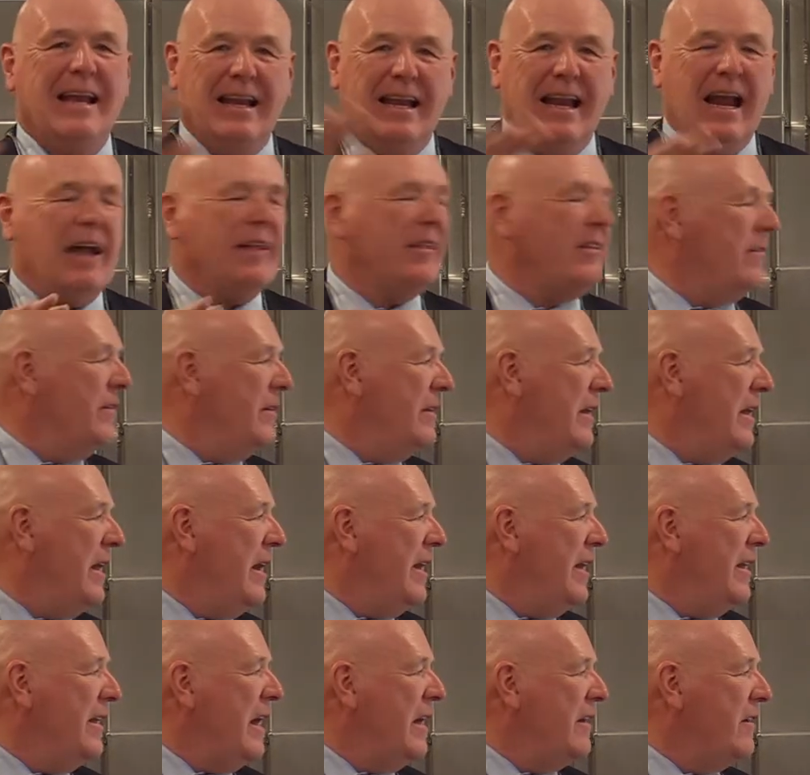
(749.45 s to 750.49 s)
not the,
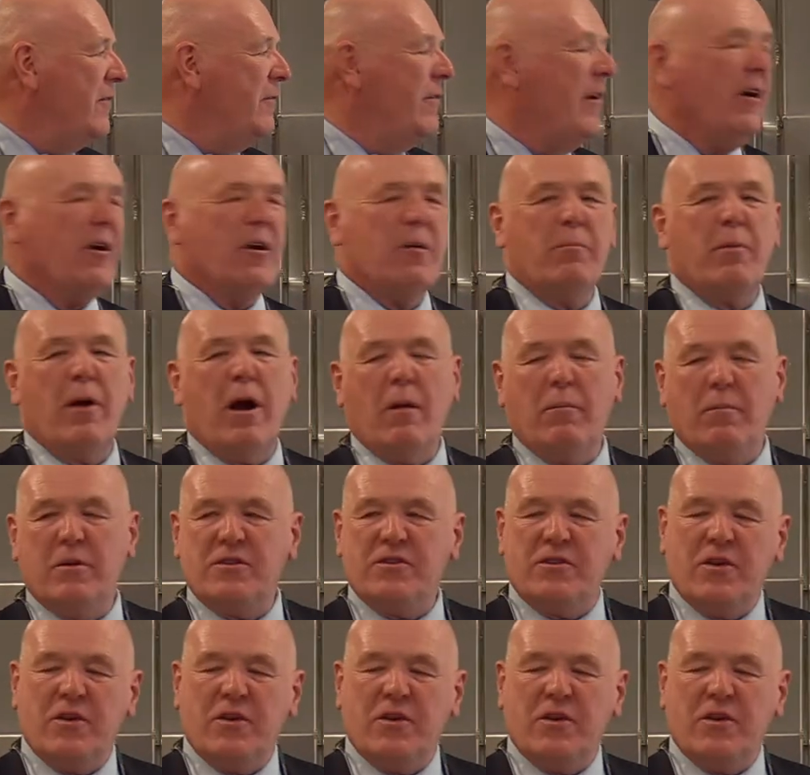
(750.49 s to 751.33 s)
not the fire department.